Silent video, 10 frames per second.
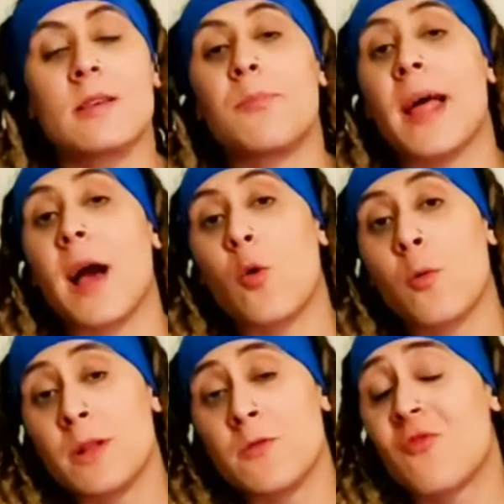black
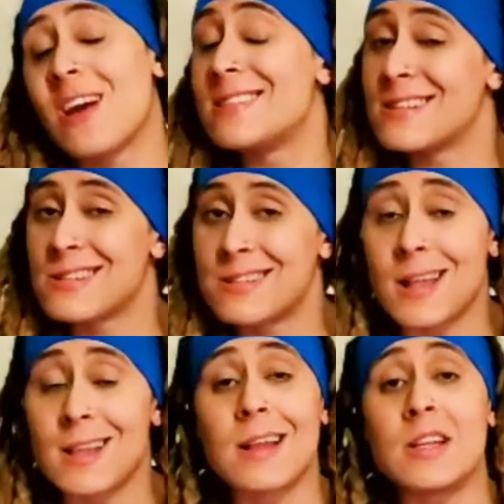woman raising the standard
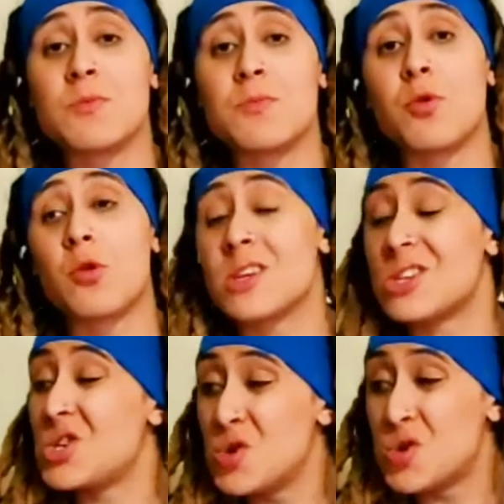in a sport that's
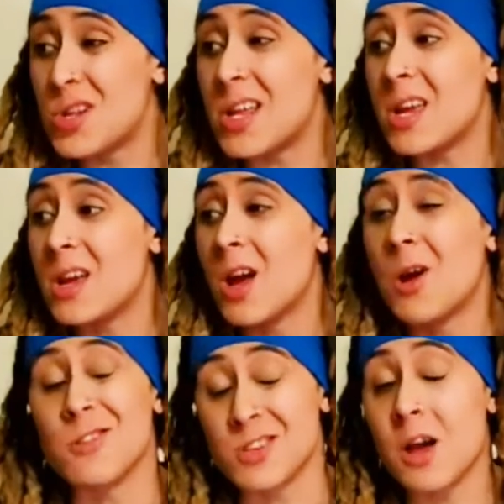usually
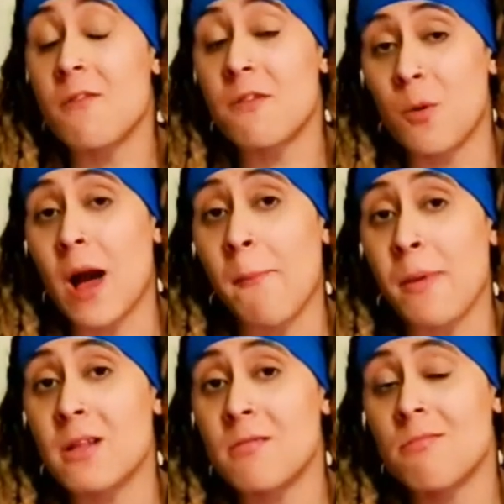reserved for white men,
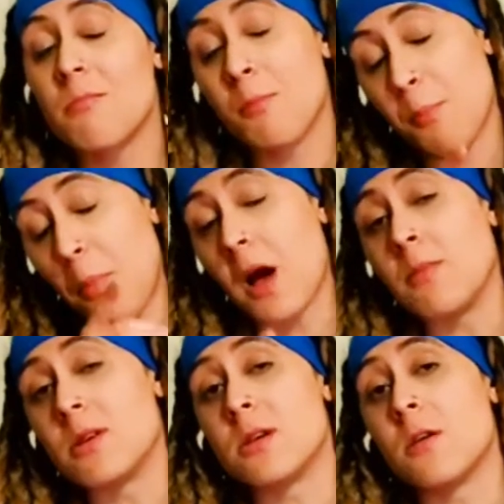big up
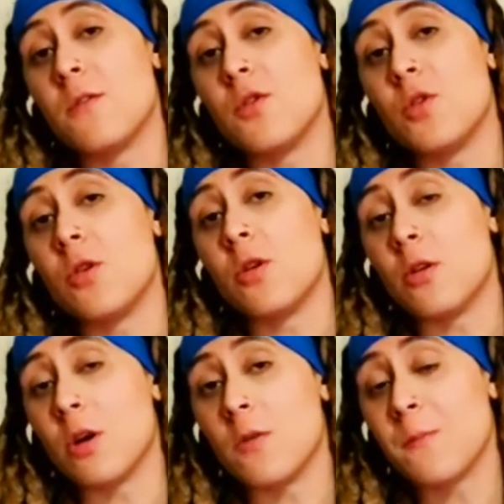yourself and you go, girl.